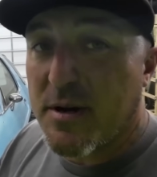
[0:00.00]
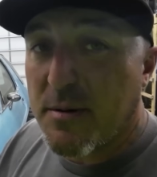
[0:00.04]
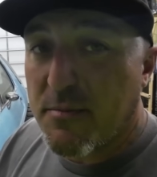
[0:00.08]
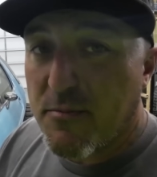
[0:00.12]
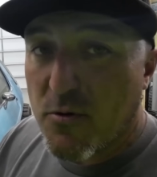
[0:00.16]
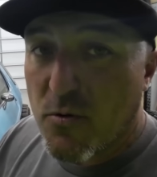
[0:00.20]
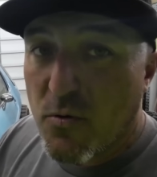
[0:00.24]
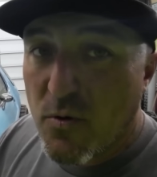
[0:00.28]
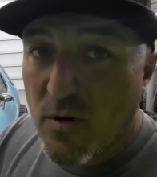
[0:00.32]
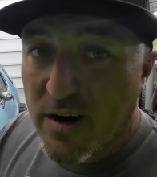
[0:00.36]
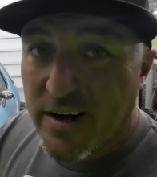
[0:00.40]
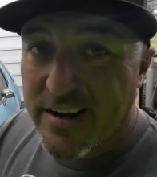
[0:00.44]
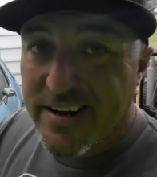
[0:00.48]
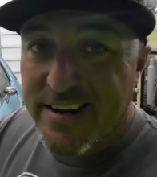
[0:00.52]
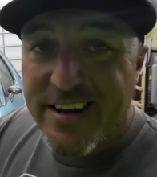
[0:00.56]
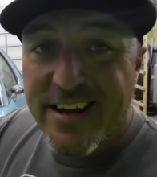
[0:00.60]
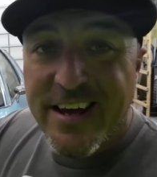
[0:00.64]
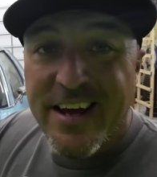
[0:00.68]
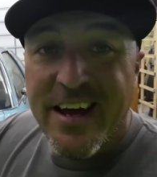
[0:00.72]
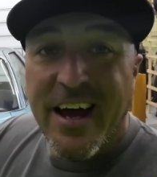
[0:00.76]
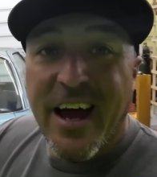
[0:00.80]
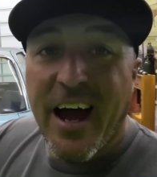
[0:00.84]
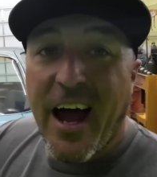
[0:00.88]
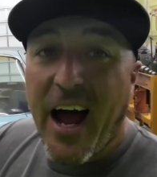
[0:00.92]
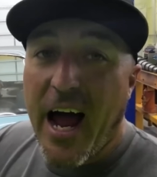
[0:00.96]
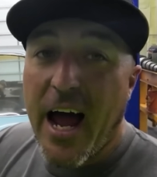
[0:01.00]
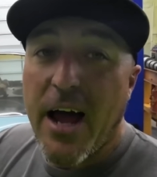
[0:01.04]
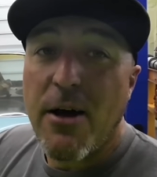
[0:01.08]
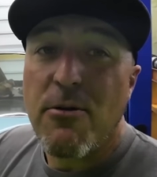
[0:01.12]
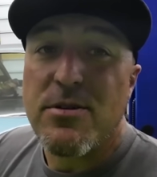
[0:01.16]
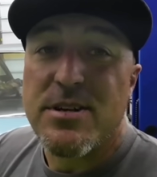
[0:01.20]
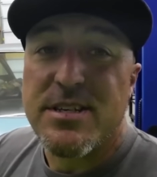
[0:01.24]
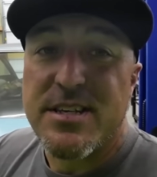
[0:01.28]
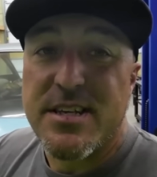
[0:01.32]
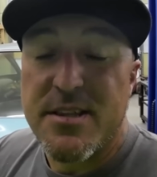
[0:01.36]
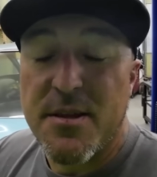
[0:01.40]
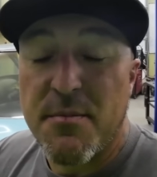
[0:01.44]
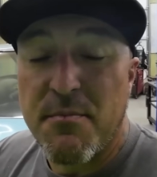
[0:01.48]
Number one, I
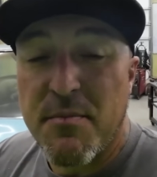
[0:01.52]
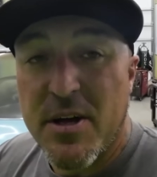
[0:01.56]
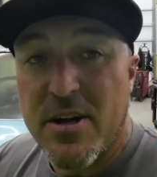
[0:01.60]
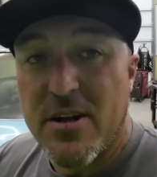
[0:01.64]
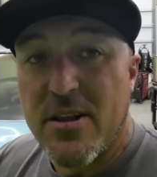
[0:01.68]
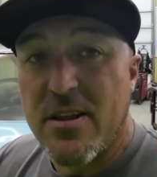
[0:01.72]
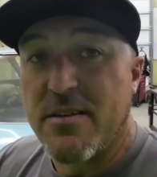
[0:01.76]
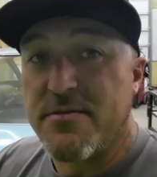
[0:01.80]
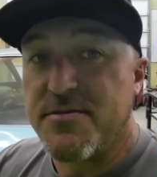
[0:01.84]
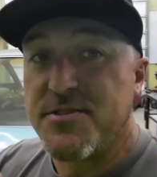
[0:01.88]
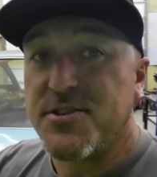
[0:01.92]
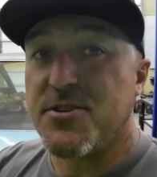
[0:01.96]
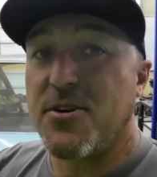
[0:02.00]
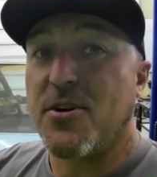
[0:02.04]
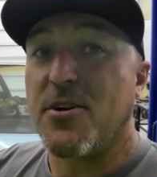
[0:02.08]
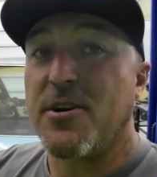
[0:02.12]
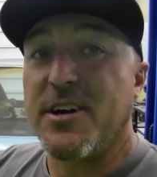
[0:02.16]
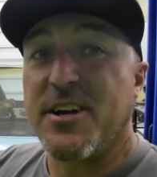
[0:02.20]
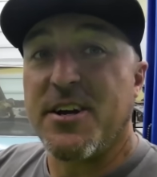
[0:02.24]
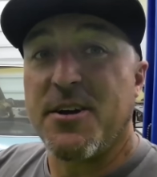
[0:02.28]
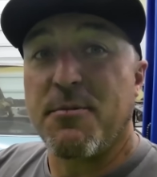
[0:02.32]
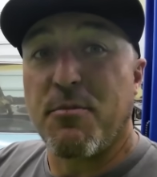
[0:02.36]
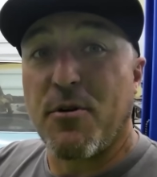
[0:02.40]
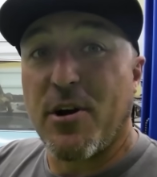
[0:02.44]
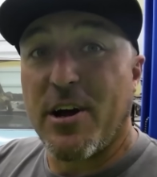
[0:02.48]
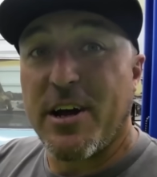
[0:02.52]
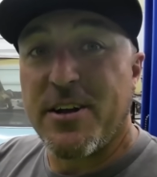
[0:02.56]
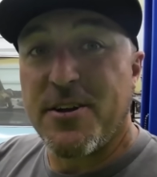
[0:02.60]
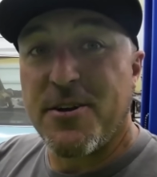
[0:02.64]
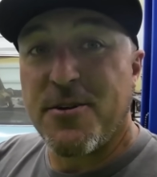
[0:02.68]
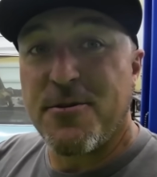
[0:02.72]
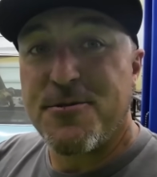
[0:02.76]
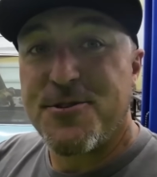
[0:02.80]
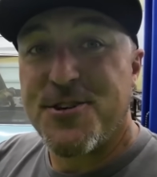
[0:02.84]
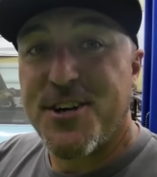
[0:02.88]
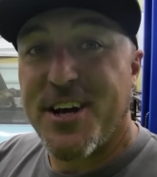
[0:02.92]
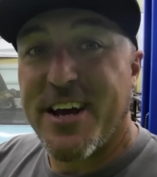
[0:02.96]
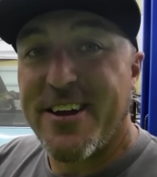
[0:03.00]
was in the middle of starting a brand
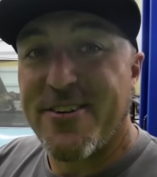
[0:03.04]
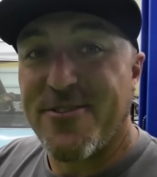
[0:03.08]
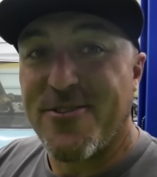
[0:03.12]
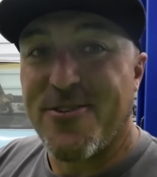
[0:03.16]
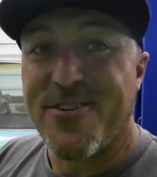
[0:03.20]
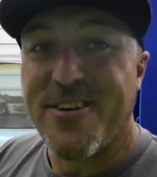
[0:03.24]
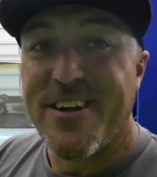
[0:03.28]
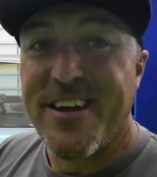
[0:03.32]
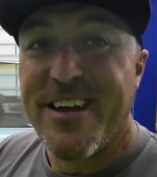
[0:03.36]
new channel.